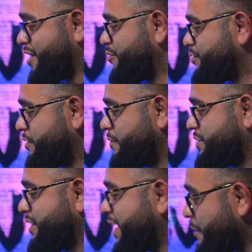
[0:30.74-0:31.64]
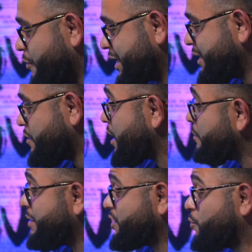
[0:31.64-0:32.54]
out. Today, I'm breaking down how
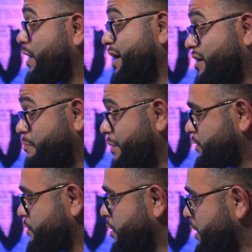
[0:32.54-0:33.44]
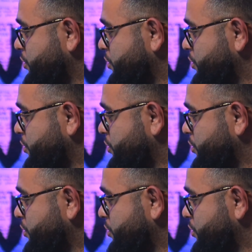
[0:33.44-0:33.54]
to pick the right haircut based on your head